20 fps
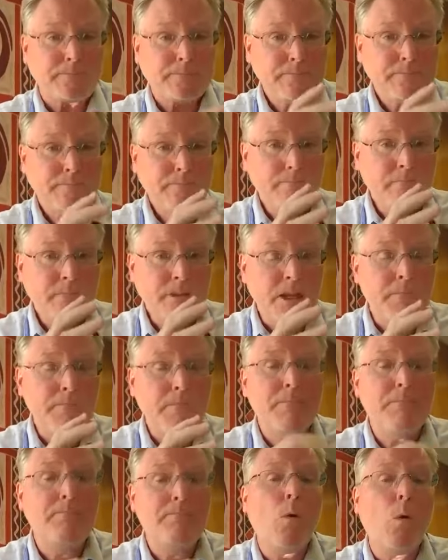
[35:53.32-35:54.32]
Mm-hmm.
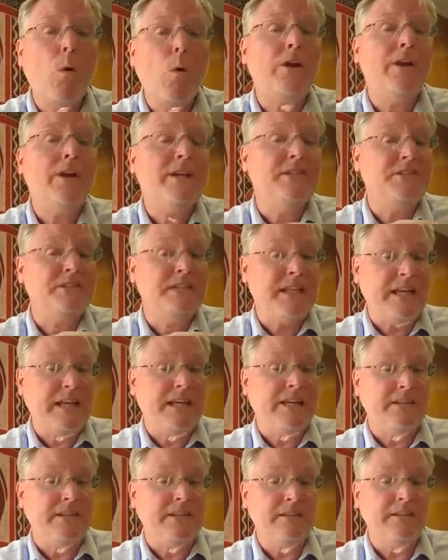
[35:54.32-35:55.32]
But more is
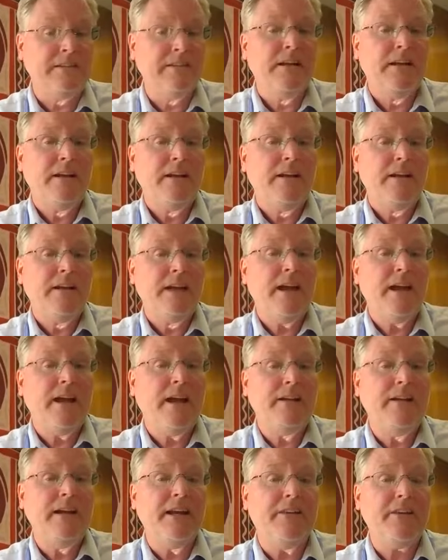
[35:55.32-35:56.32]
needed.
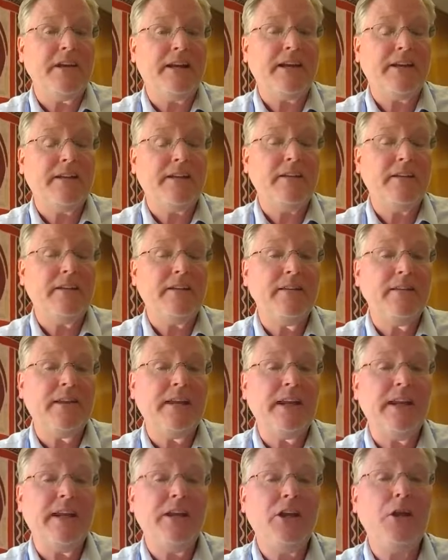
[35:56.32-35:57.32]
And
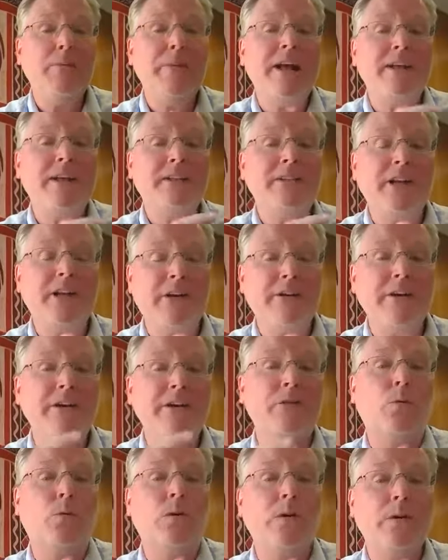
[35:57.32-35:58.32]
the
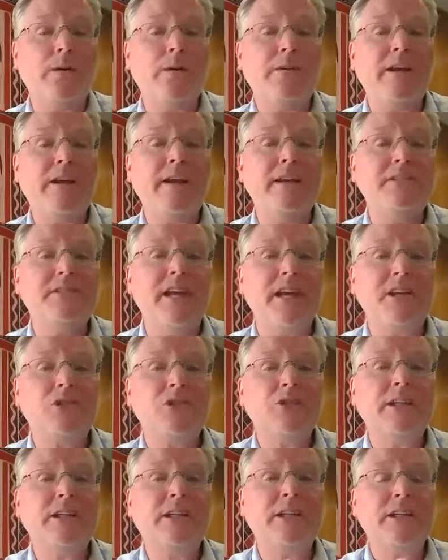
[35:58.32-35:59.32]
humanitarian world has
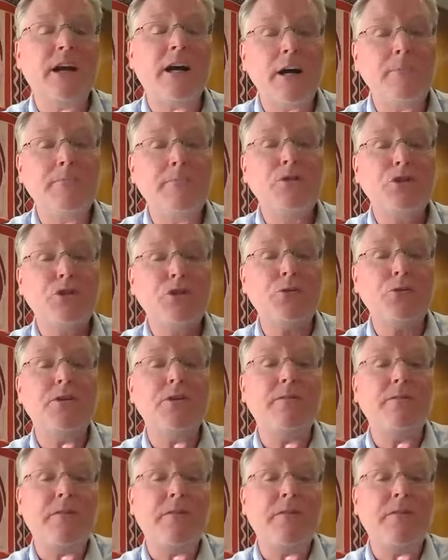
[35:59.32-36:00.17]
actually come to the